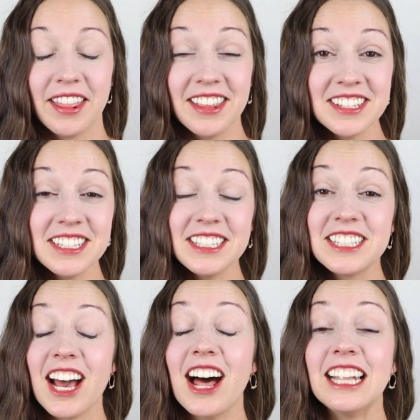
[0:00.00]
This
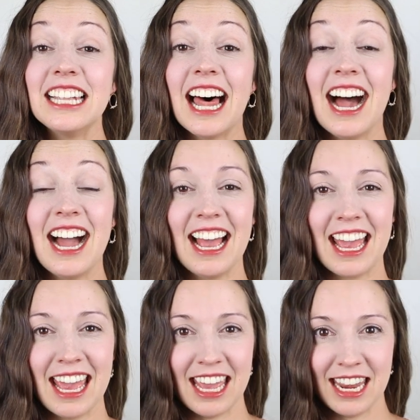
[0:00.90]
is a
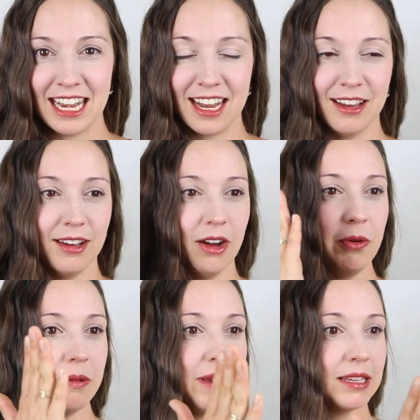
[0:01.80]
line.
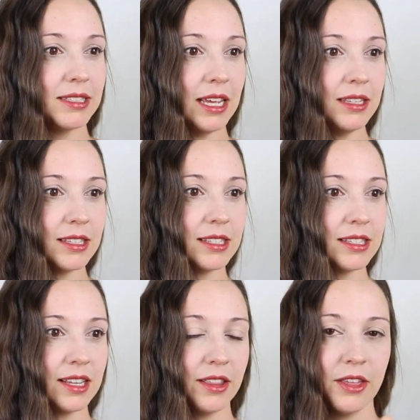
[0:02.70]
Oh, it makes
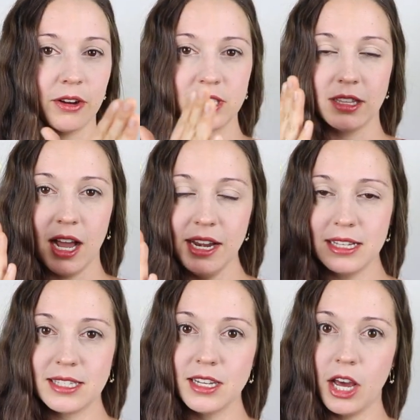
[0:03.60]
sense. There's a line.
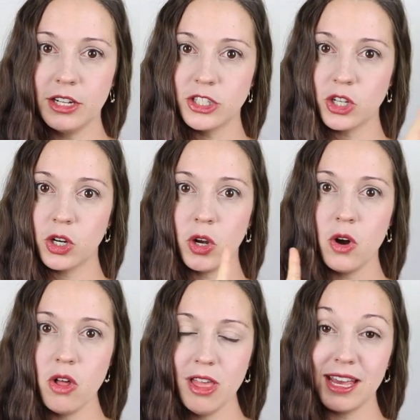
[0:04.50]
It's not a
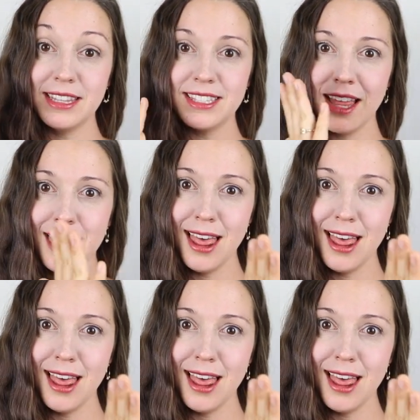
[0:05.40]
circle, it's a